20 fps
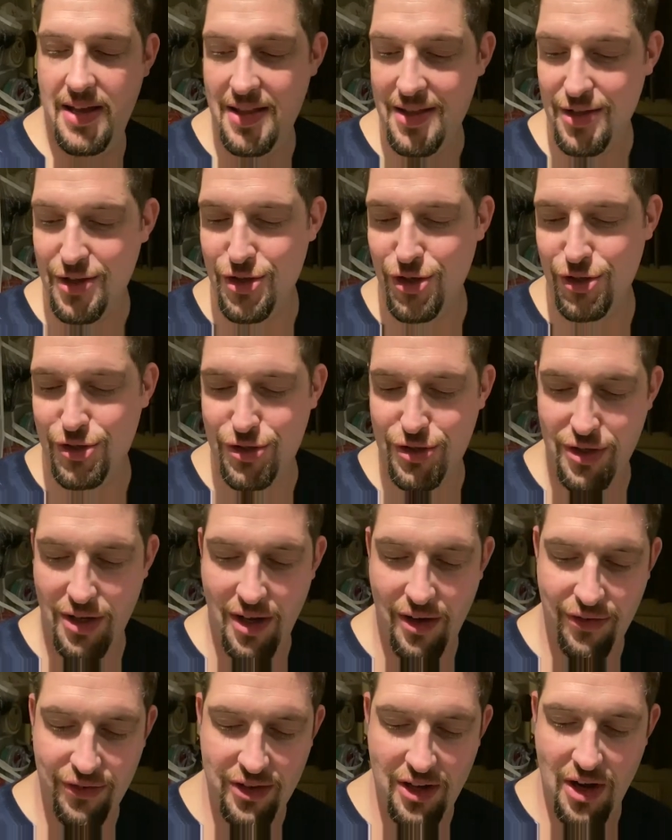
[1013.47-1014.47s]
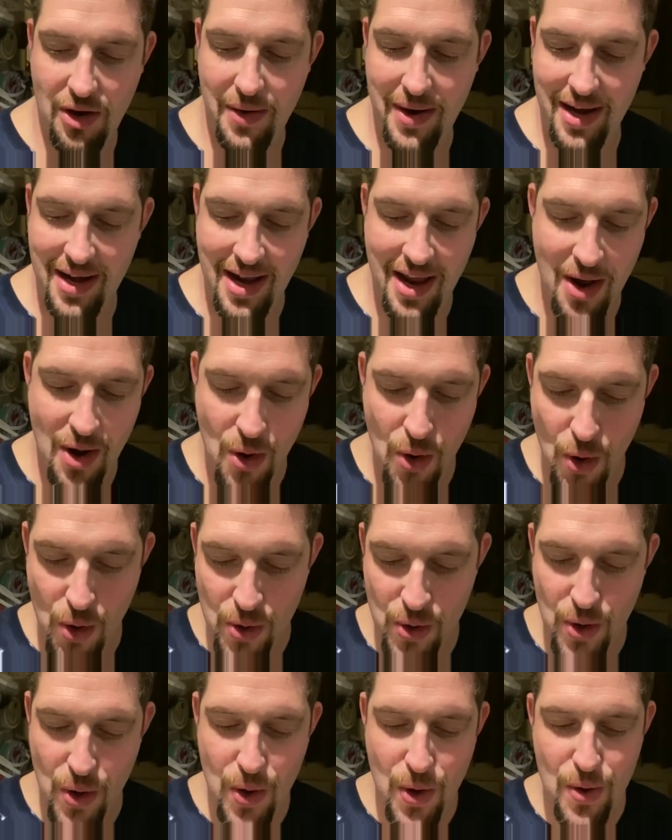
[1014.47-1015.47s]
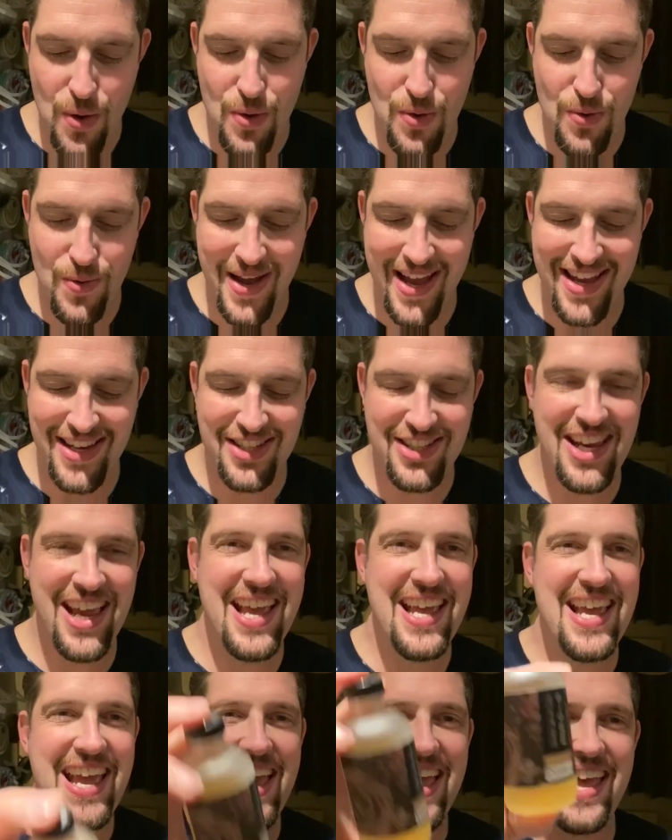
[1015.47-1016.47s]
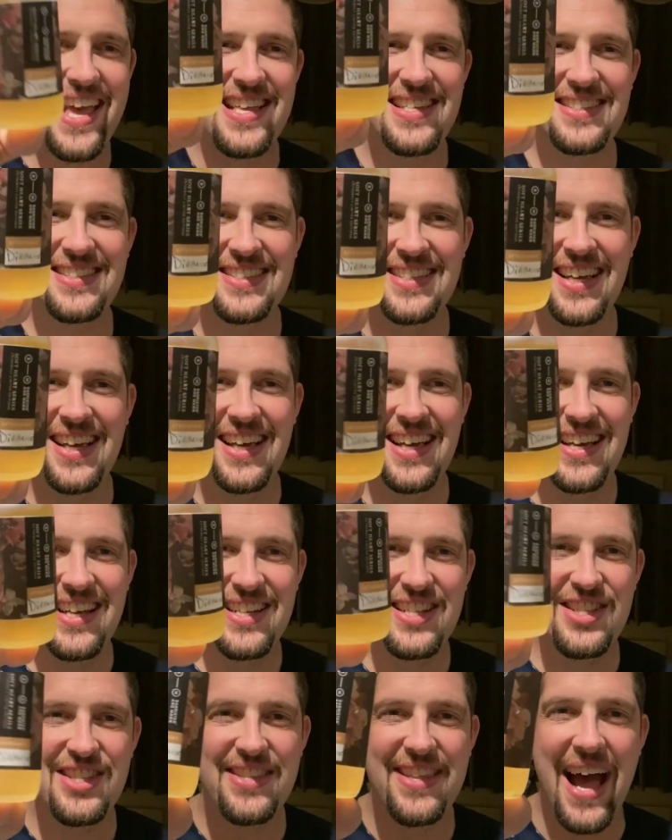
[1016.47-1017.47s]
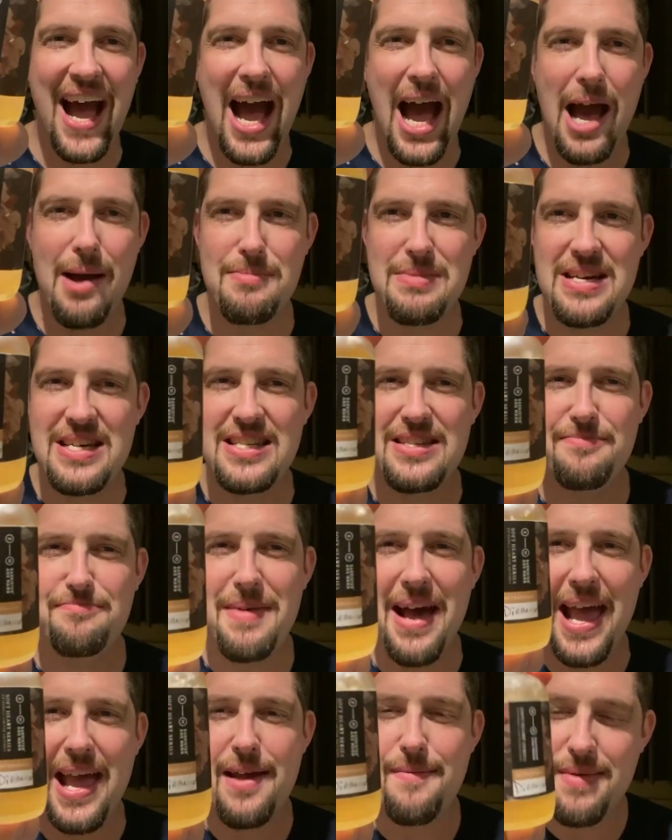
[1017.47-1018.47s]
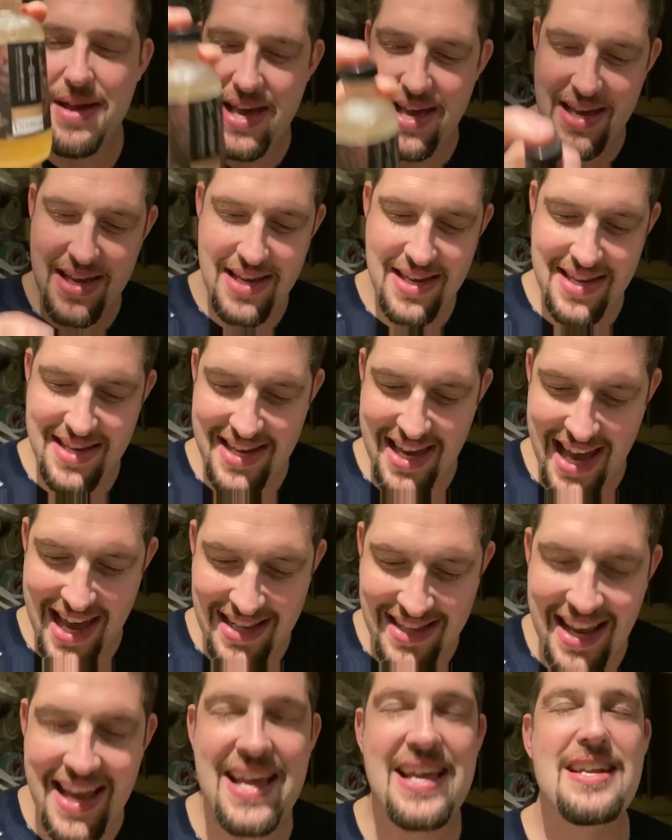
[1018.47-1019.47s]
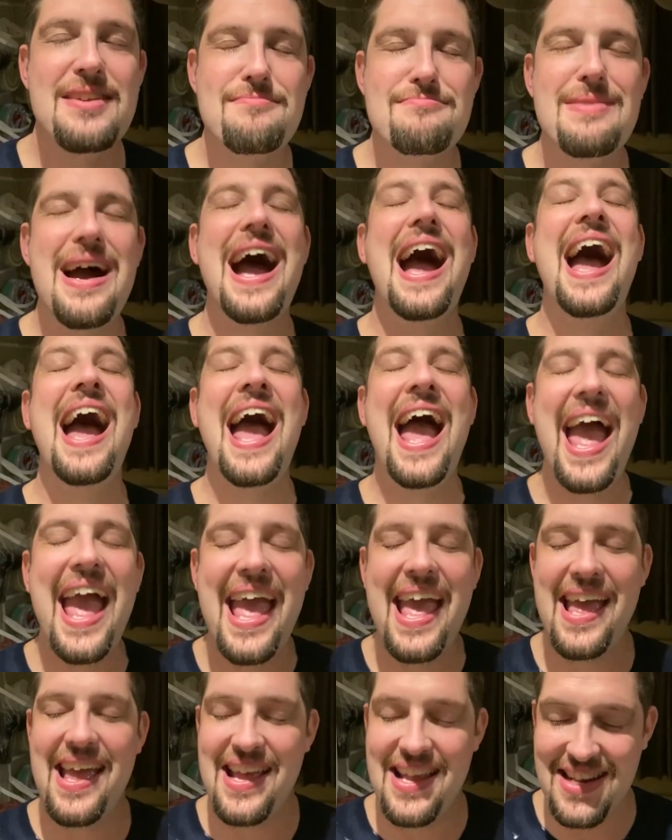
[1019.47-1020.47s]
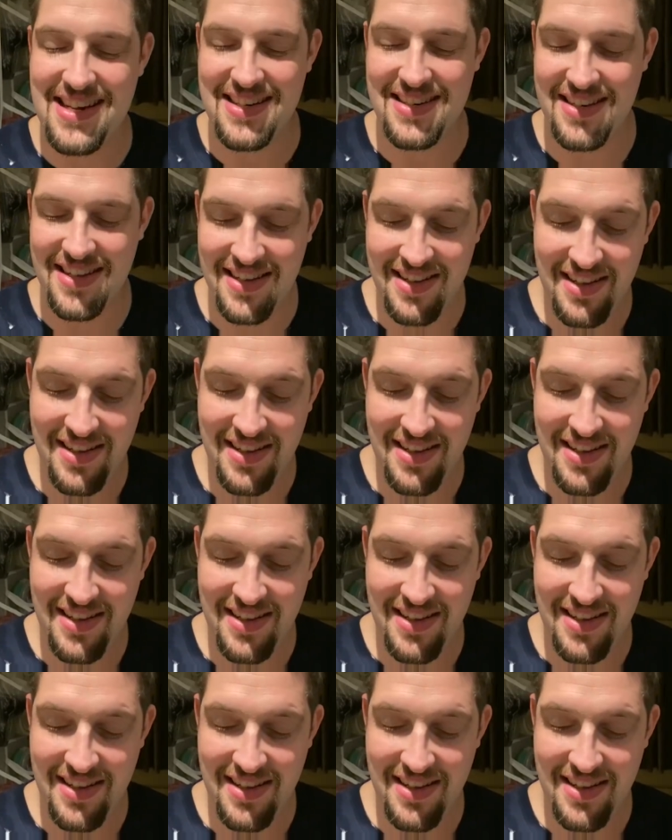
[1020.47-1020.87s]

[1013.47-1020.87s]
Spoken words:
good stuff going. Woohoo! Here she is. Diamond baby, get in my hand.